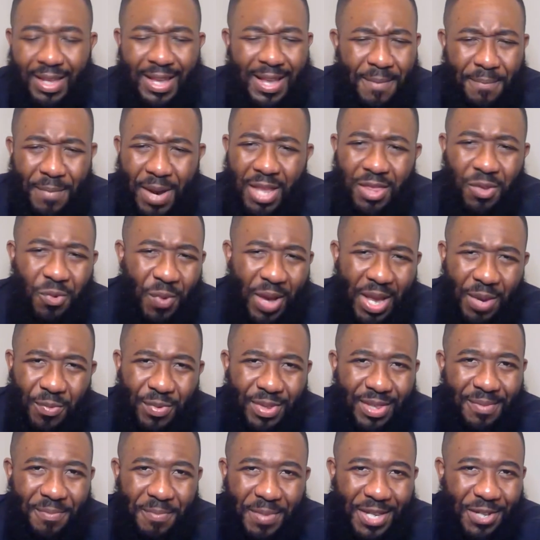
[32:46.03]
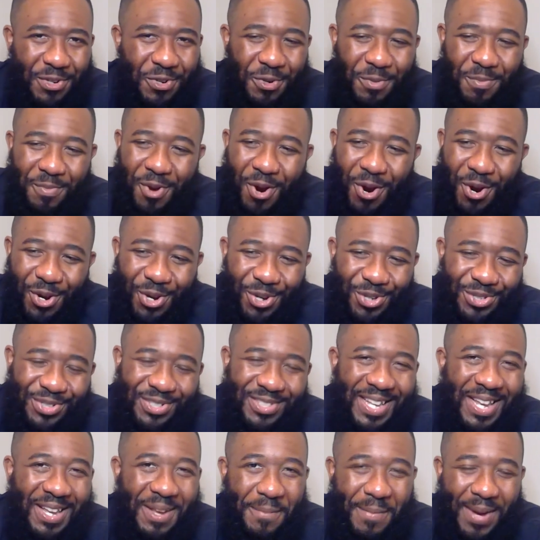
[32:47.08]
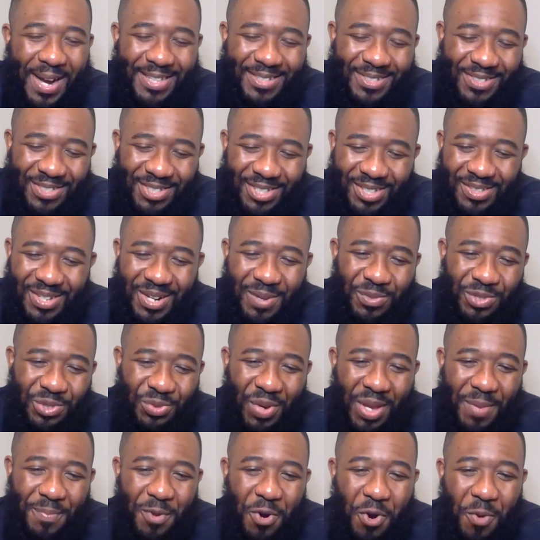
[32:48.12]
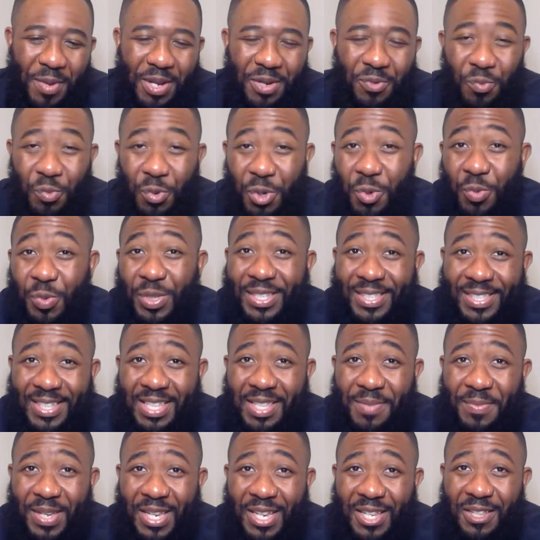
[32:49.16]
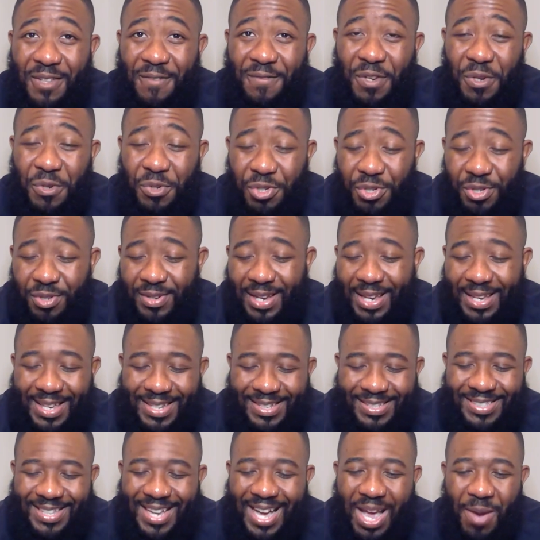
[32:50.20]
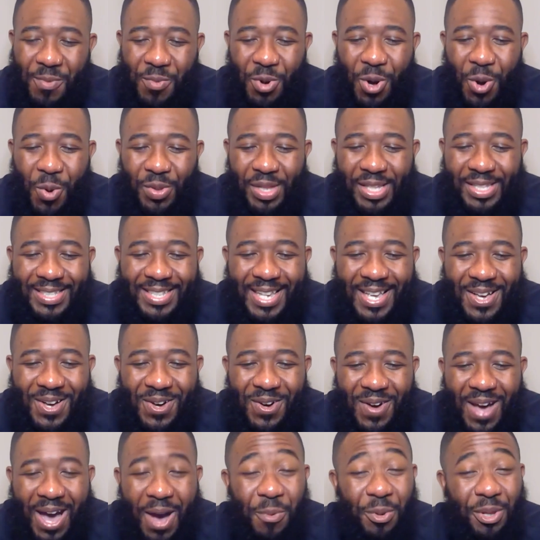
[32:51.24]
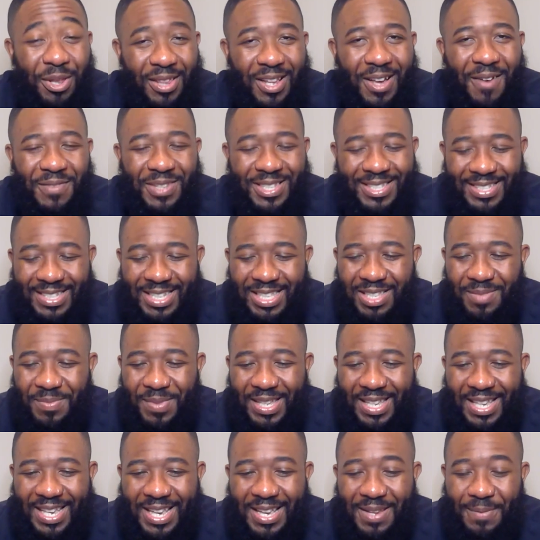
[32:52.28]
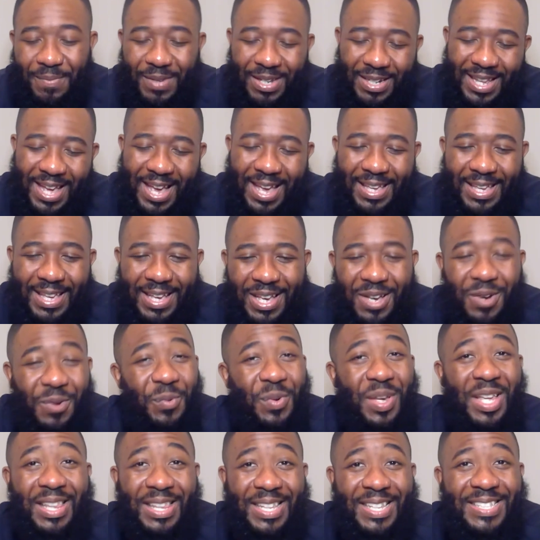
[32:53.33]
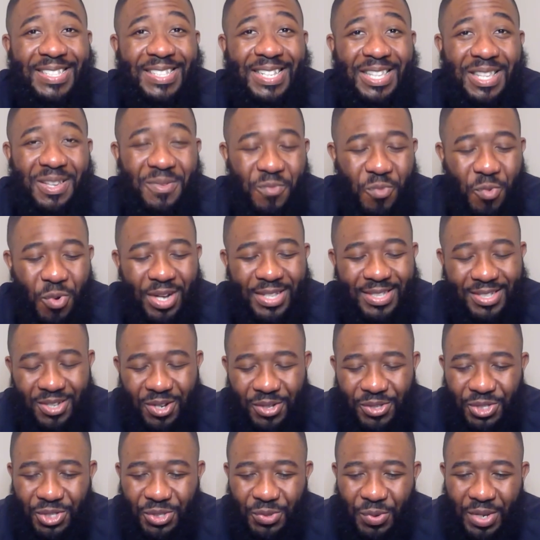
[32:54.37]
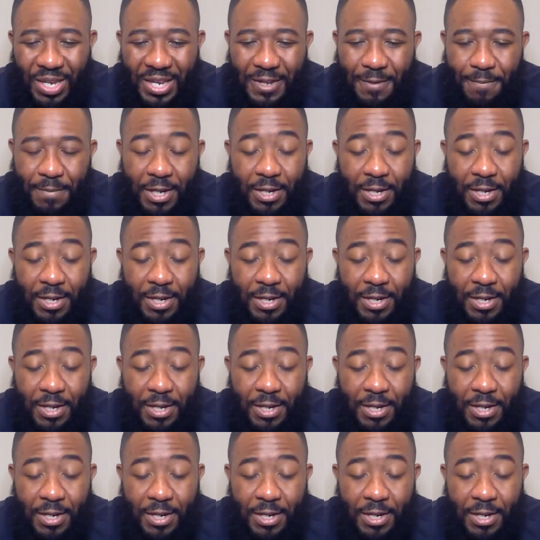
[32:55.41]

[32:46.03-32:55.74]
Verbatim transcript: And by the way, when the Peter Parkers say goodbye to each other, that was a great moment. Will we see them again in the future? I guess time will only tell. I would love to see them again, but hey, we at least see them once on screen.